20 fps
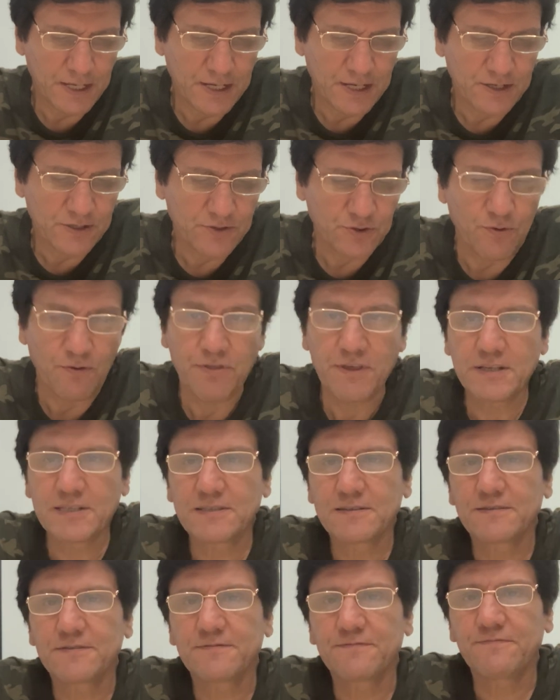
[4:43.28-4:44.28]
So
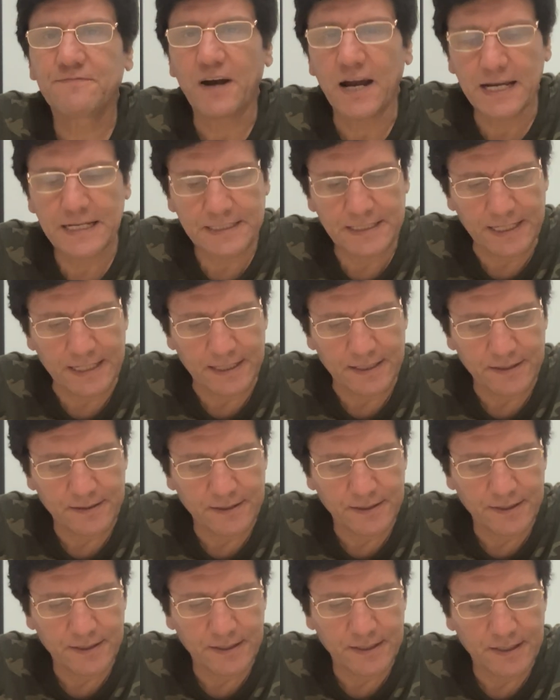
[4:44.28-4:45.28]
this
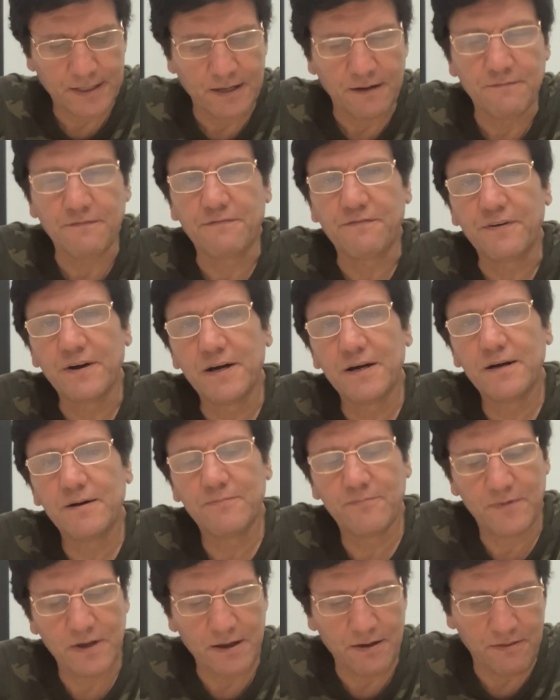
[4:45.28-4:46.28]
finding
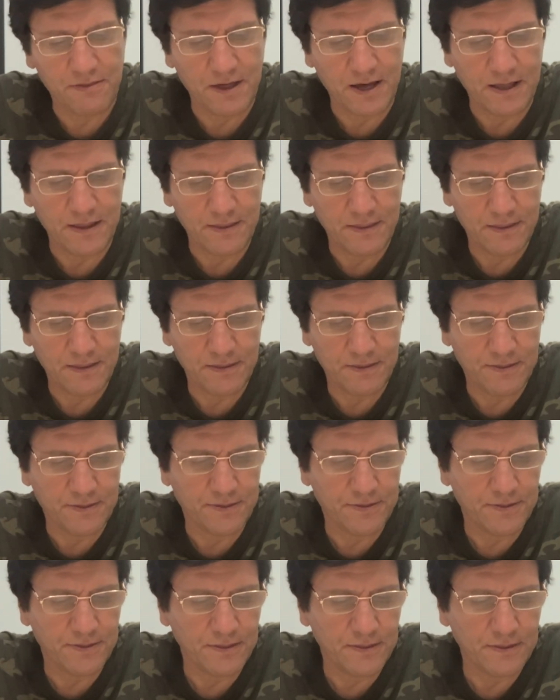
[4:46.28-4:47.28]
confirms that
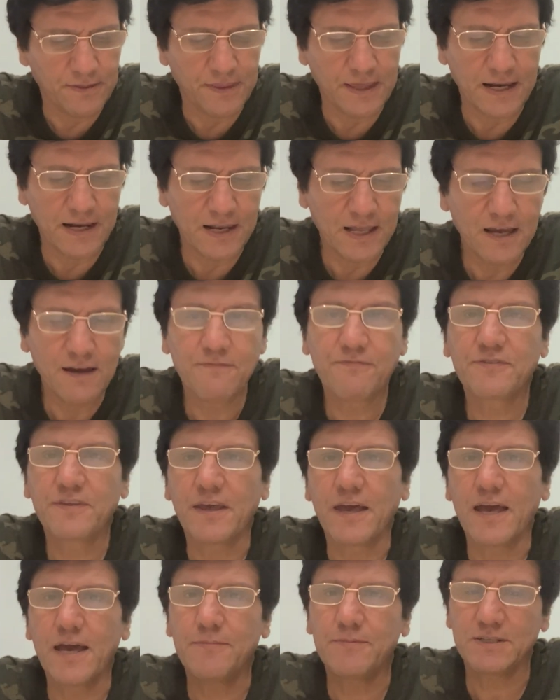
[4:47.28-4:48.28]
the left
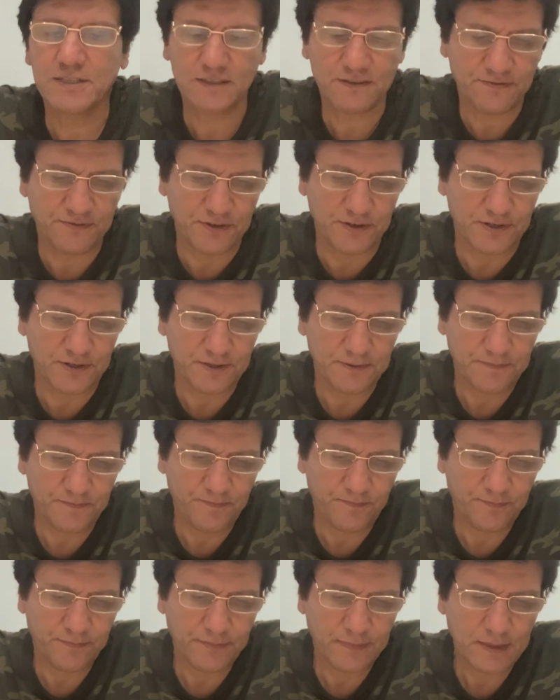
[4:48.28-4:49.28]
hemisphere,
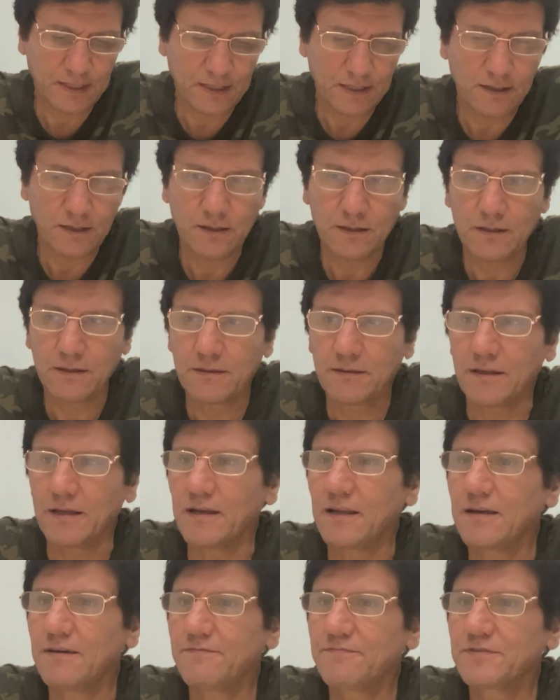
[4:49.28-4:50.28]
the
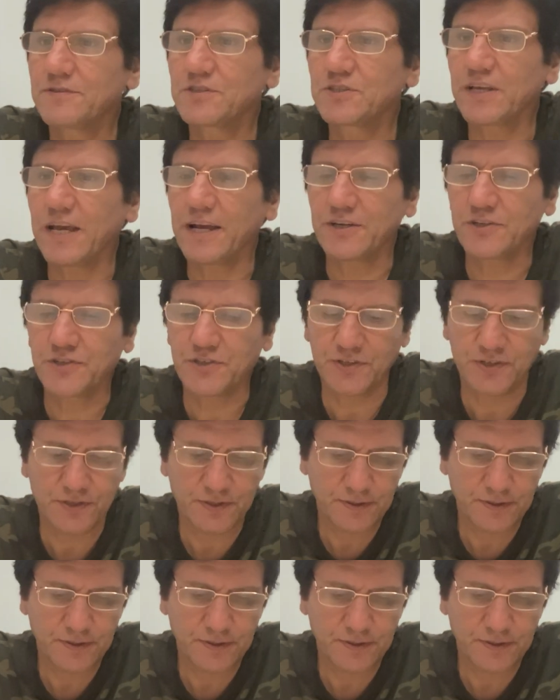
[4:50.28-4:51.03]
left section,